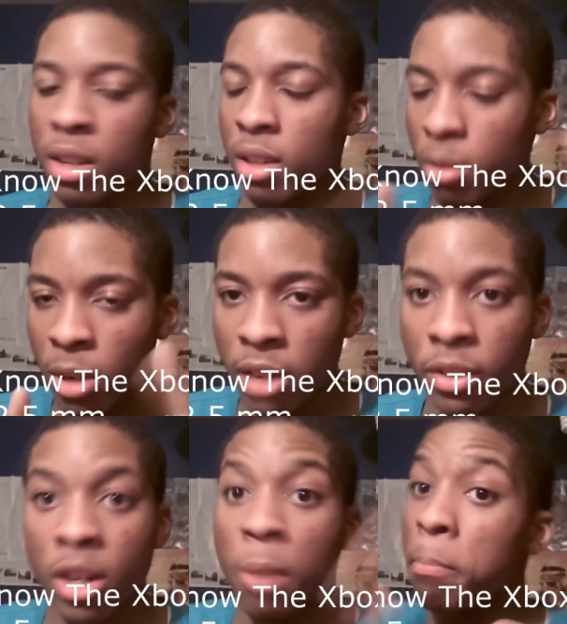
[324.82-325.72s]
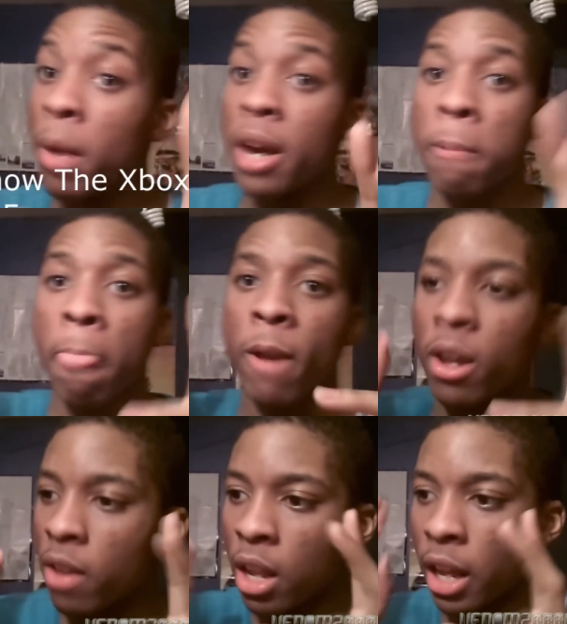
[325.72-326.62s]
whatever. But
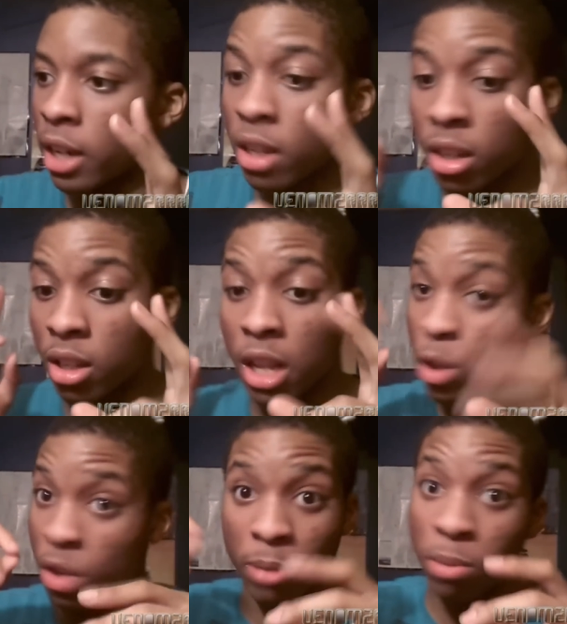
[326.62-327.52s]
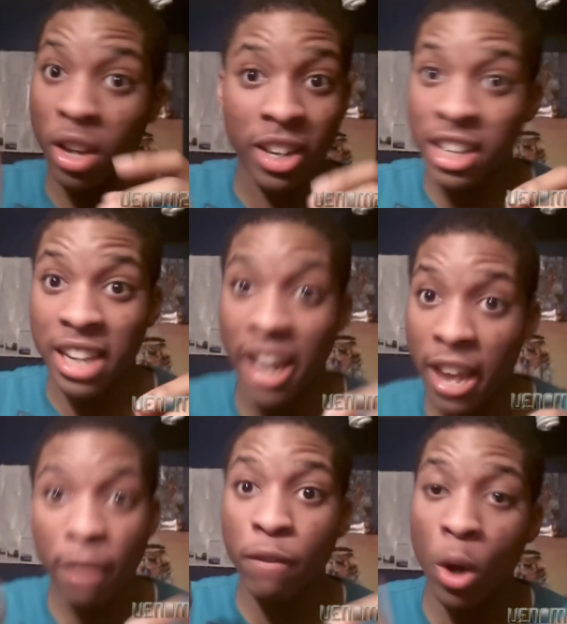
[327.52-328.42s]
like you can plug in your
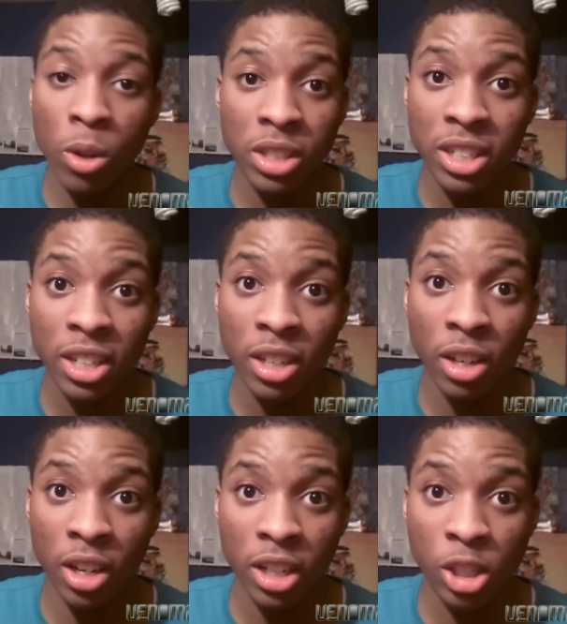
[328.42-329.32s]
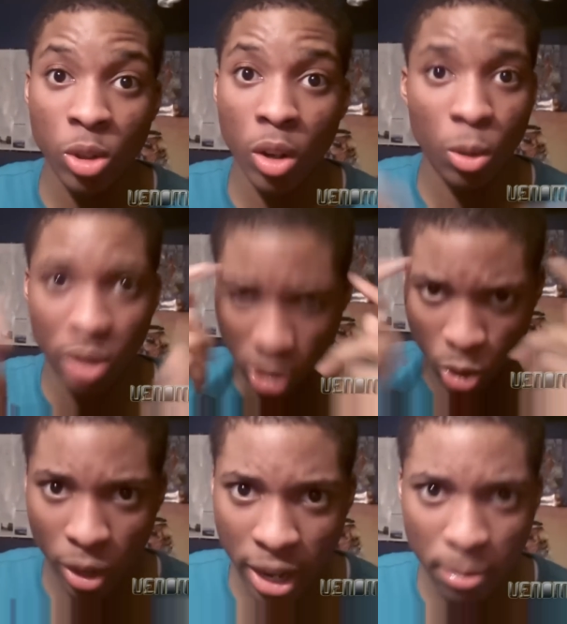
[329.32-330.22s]
headphones into the uh, controller, which is
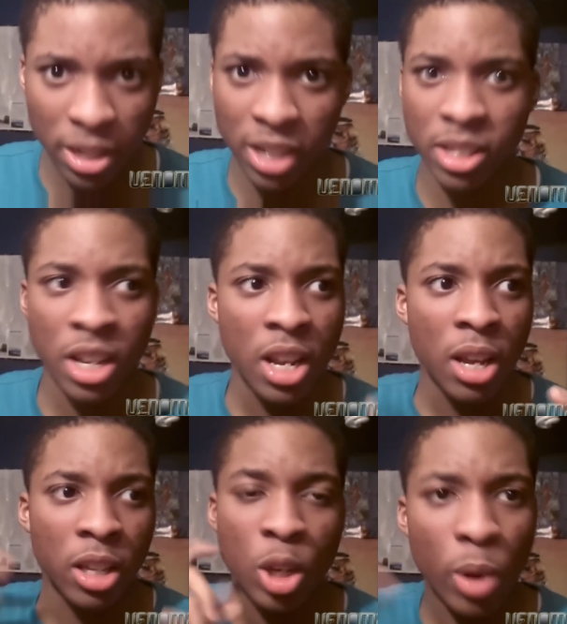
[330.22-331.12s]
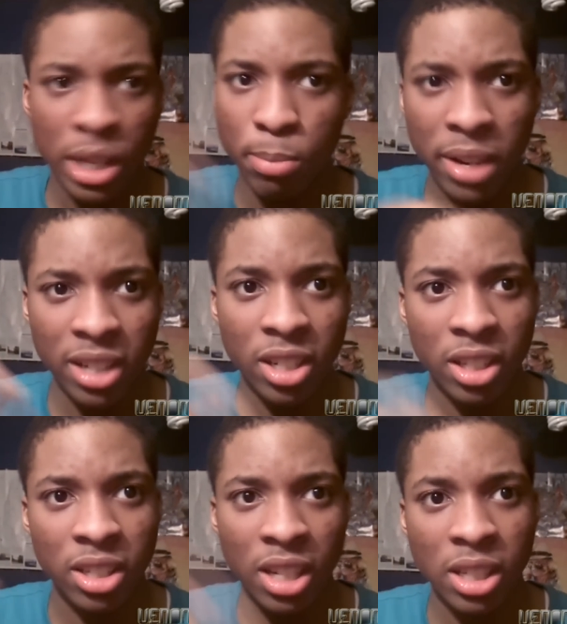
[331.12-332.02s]
great because USB into
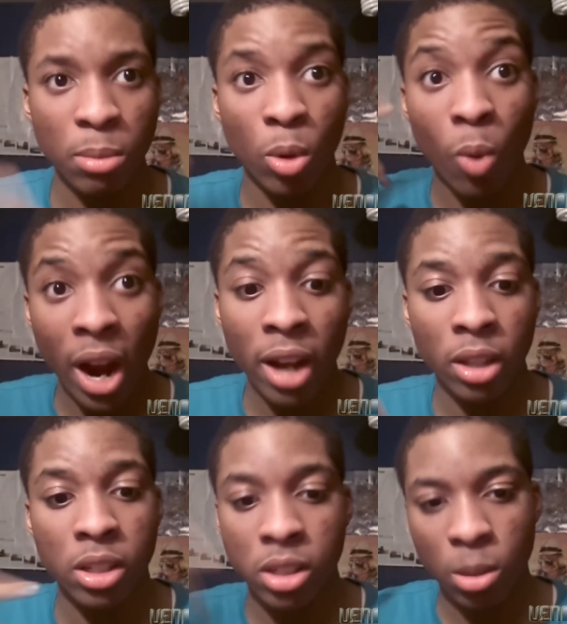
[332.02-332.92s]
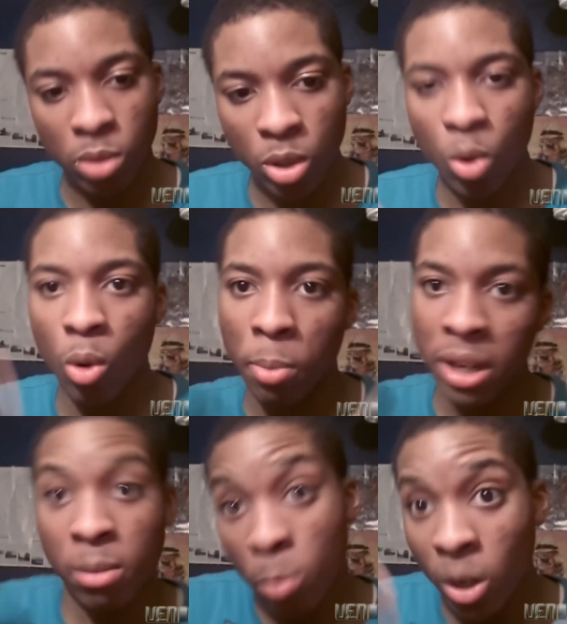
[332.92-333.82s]
the system or wireless, it was cool,
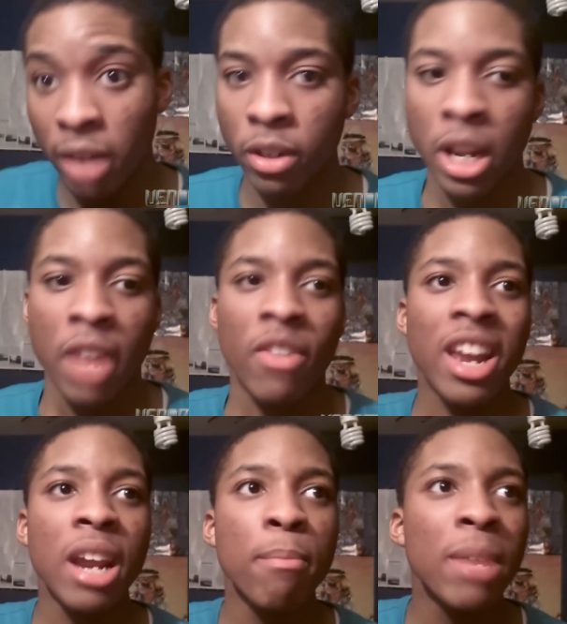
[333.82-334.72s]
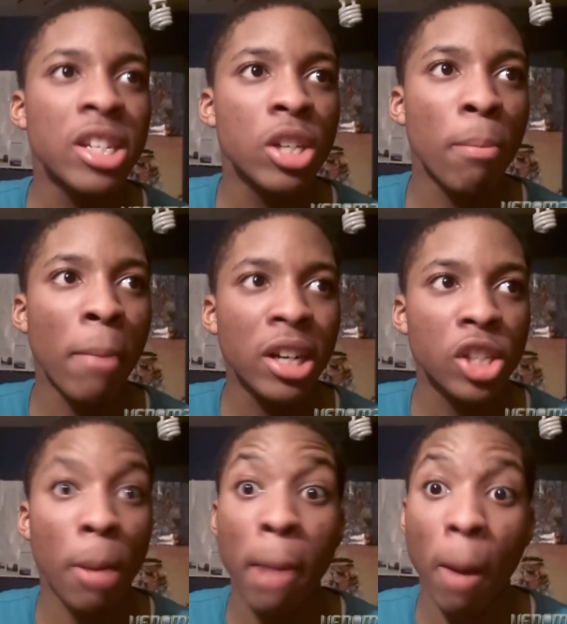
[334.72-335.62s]
but whatever. They didn't mention much
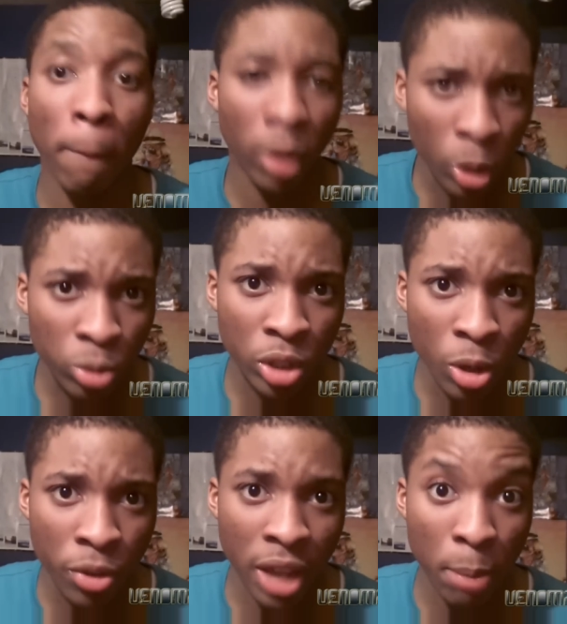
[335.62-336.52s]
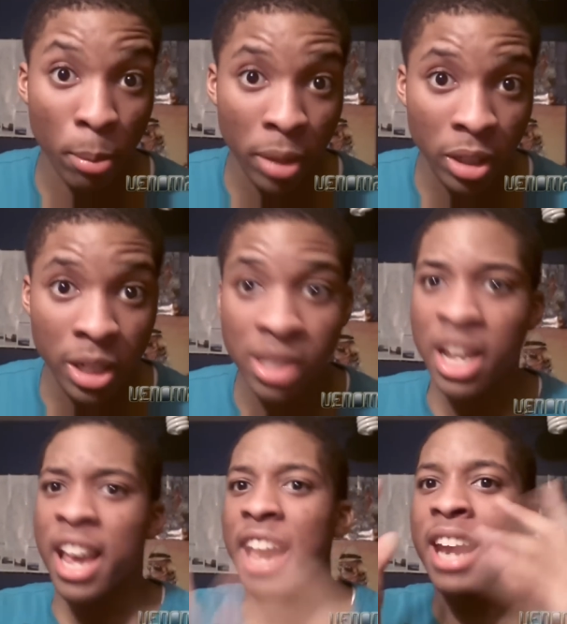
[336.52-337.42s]
about Bluetooth
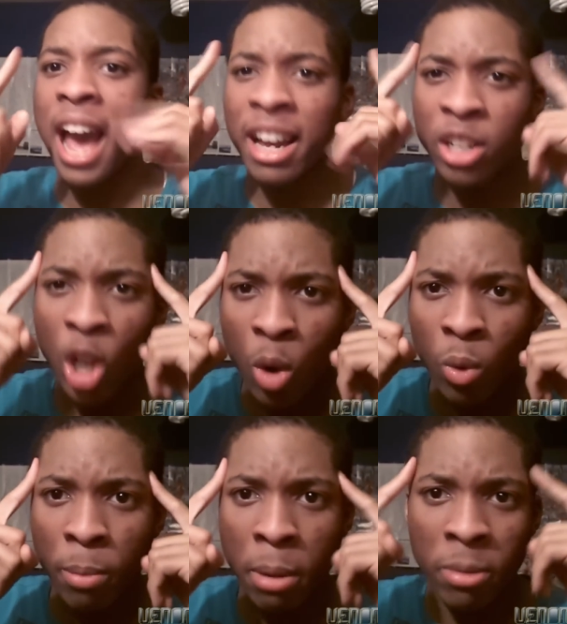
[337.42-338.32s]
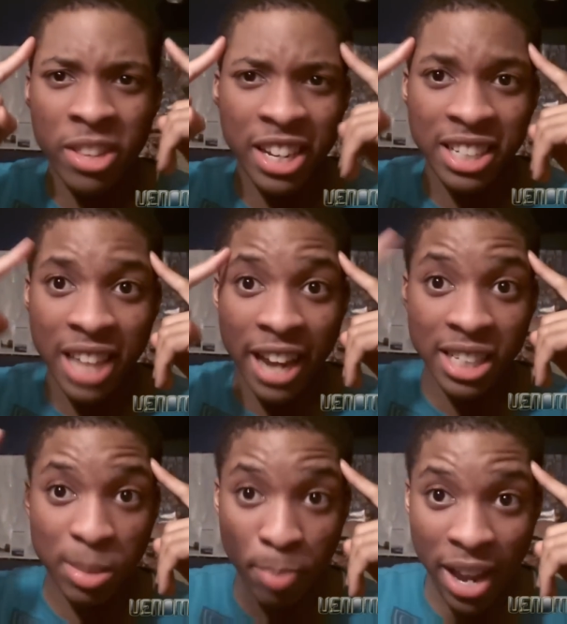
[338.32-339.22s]
capabilities, and I don't remember the exact
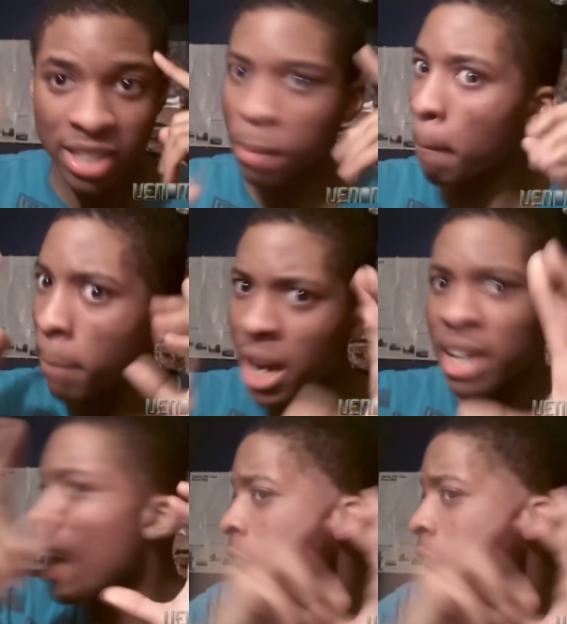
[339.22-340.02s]
specs, but